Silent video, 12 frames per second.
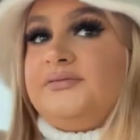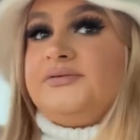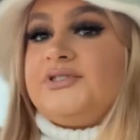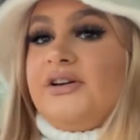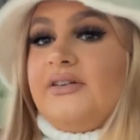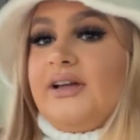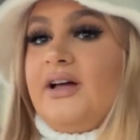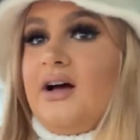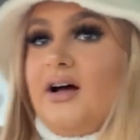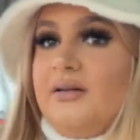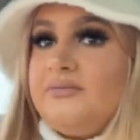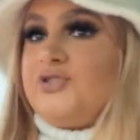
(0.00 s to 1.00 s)
Sorry,
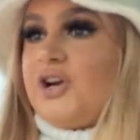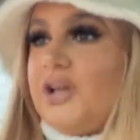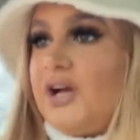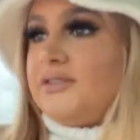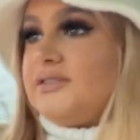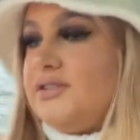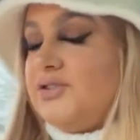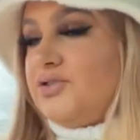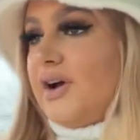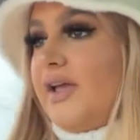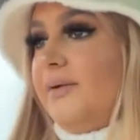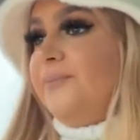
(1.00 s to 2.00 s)
I'm trying to
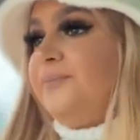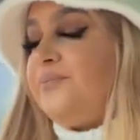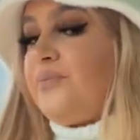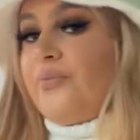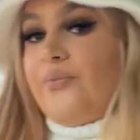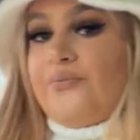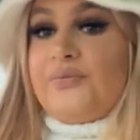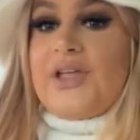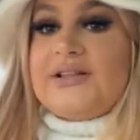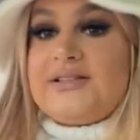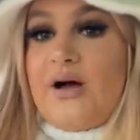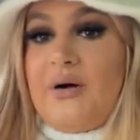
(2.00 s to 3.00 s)
concentrate.
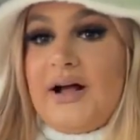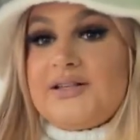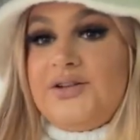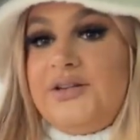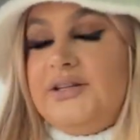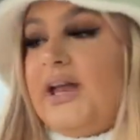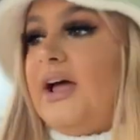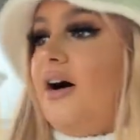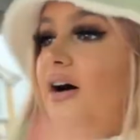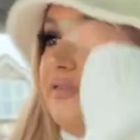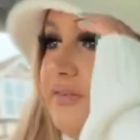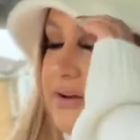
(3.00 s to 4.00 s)
So I took the day
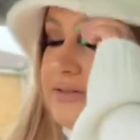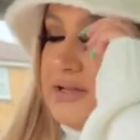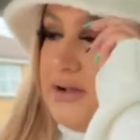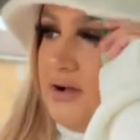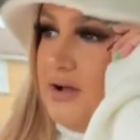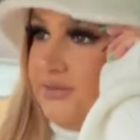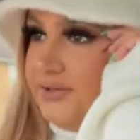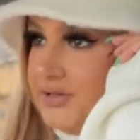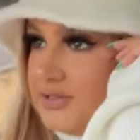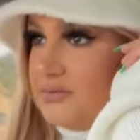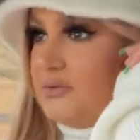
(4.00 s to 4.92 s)
off and I was like, oh, I'll do something